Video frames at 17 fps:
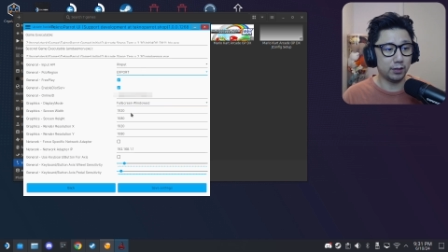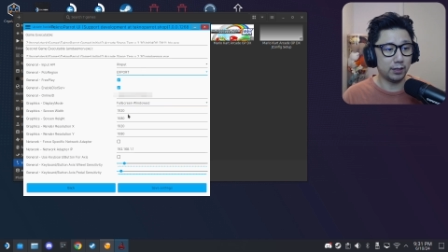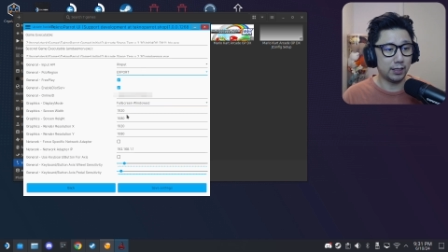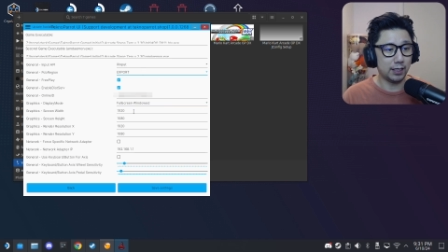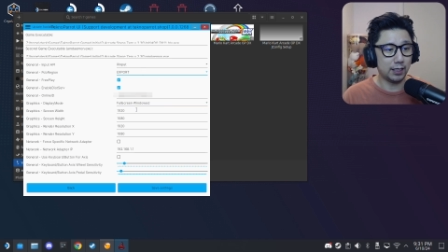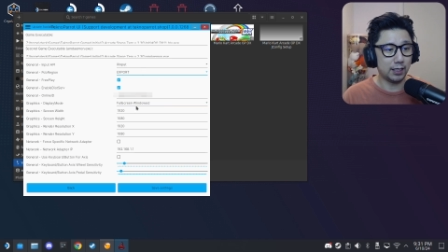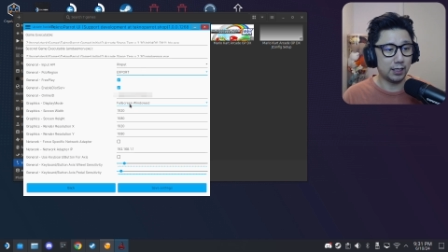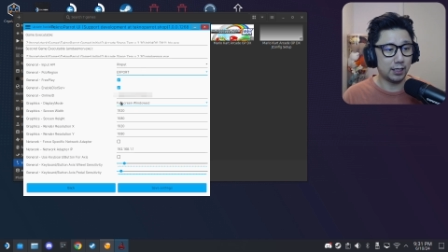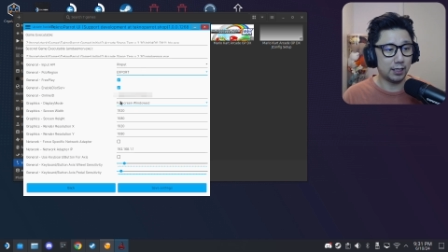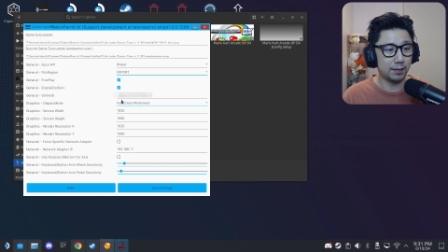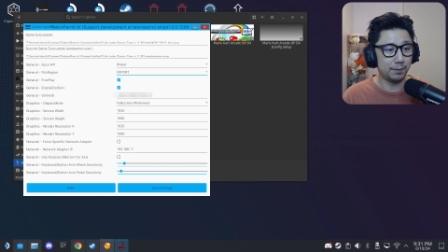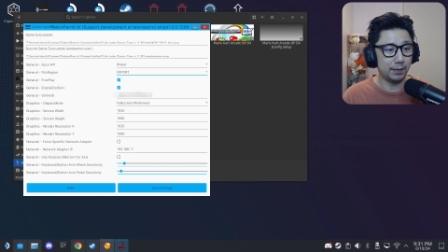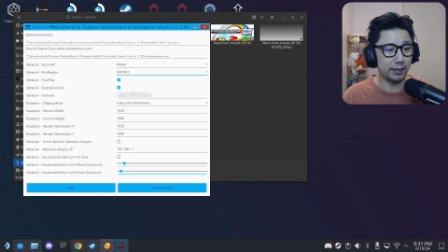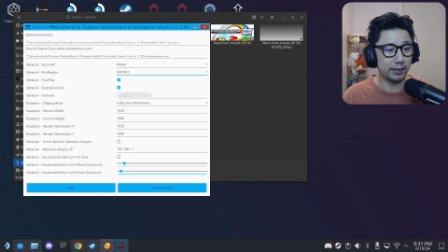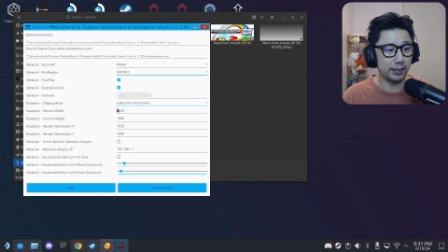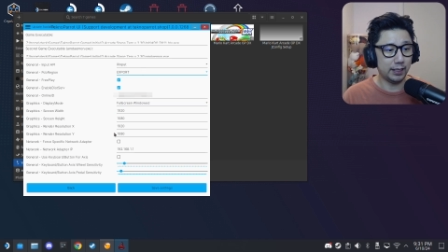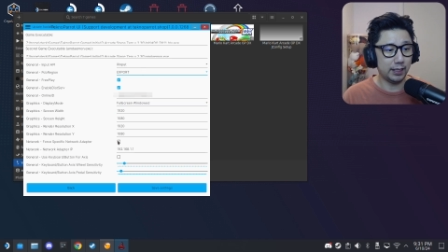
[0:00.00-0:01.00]
Um,
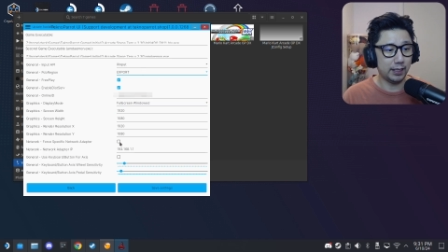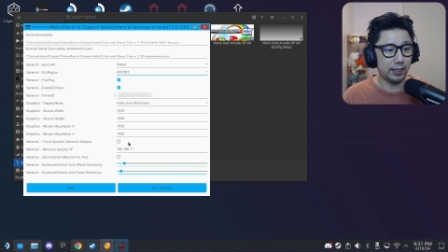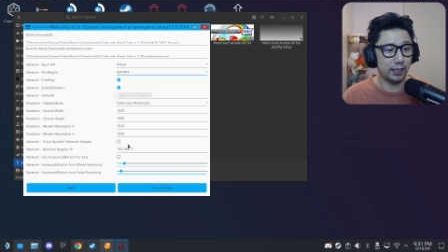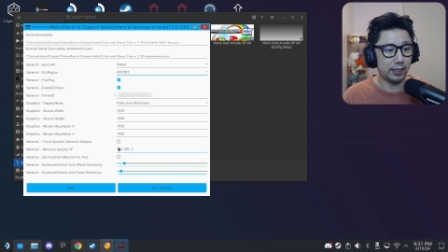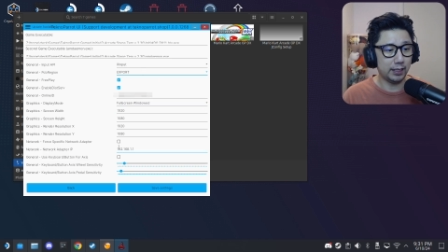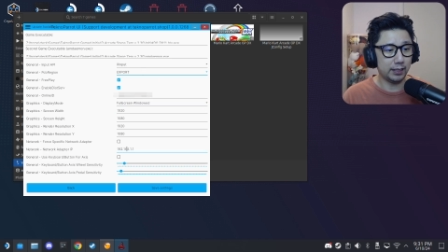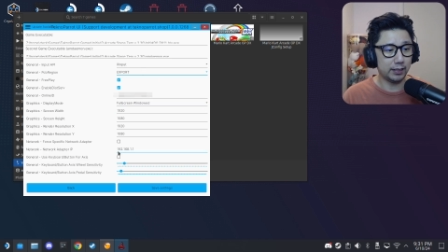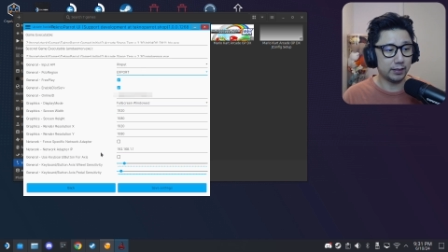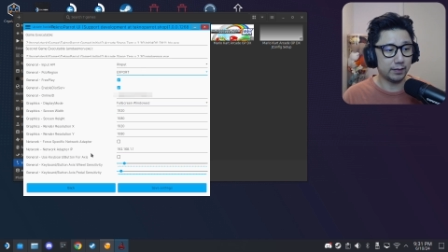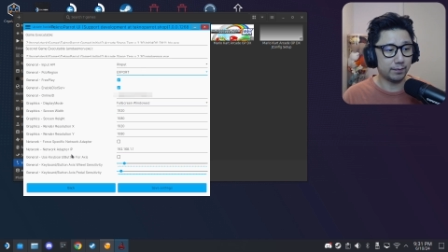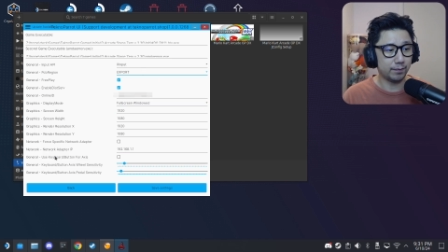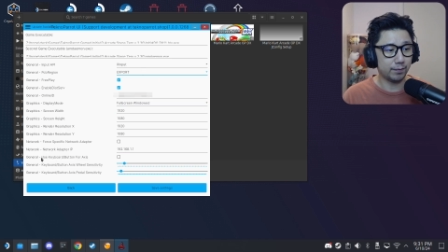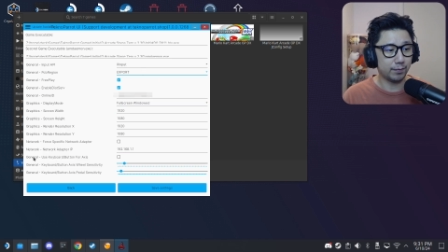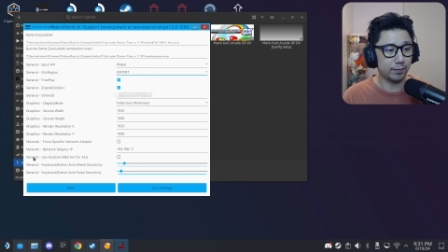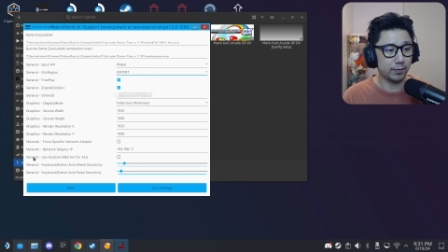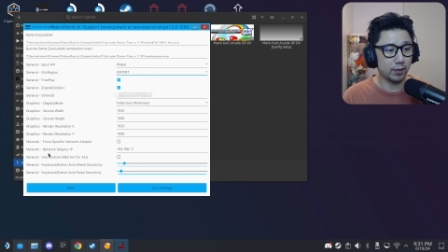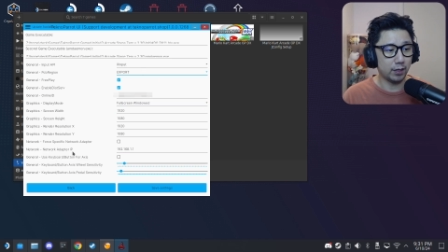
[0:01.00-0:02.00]
and then,
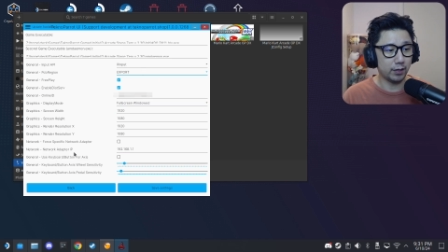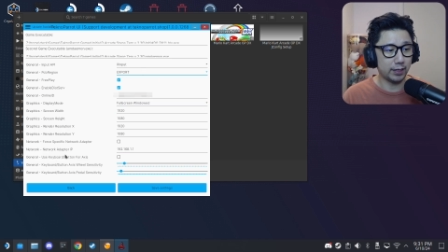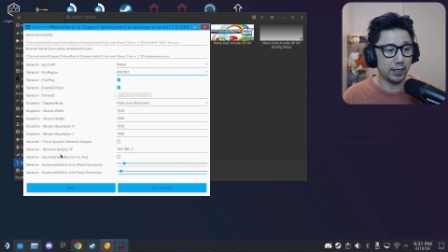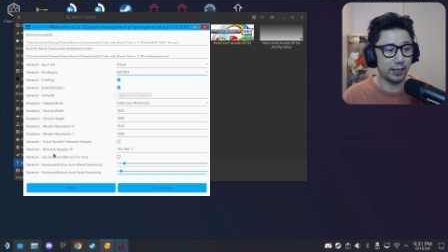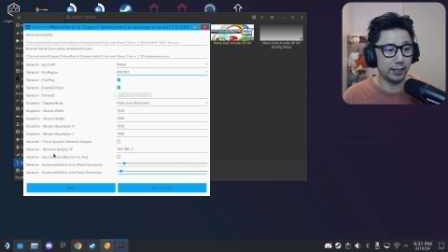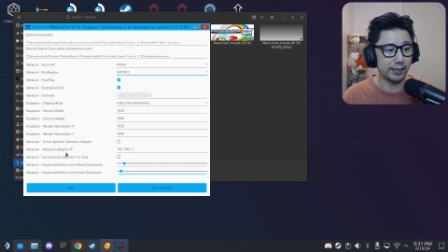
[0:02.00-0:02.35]
okay,